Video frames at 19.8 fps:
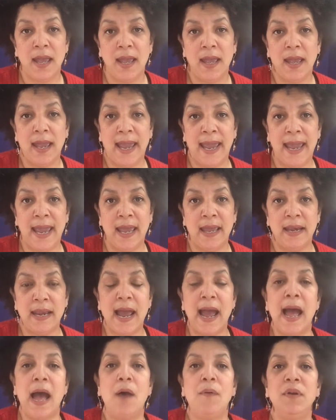and
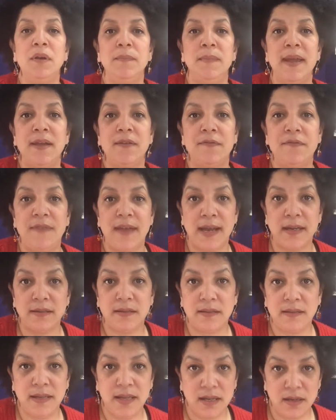how it may
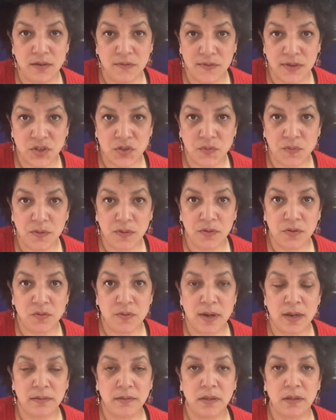affect the individual
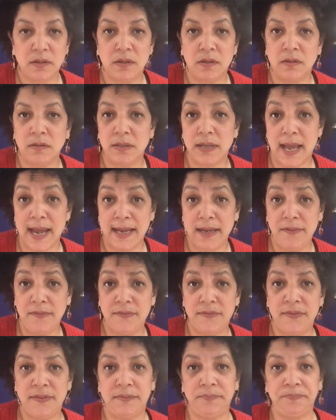throughout their whole life.